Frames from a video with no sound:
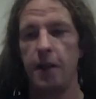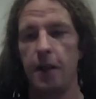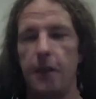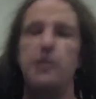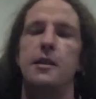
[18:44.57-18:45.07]
the
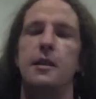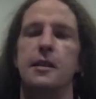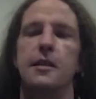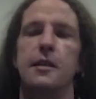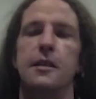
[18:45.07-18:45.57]
last
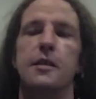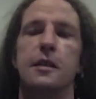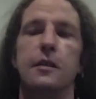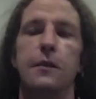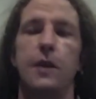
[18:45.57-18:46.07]
instance
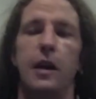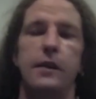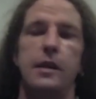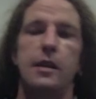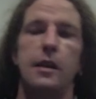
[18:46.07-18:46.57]
can fire
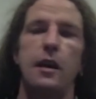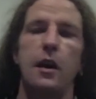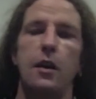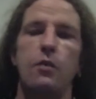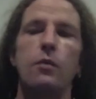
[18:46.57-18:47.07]
the
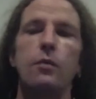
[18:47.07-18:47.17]
CEO,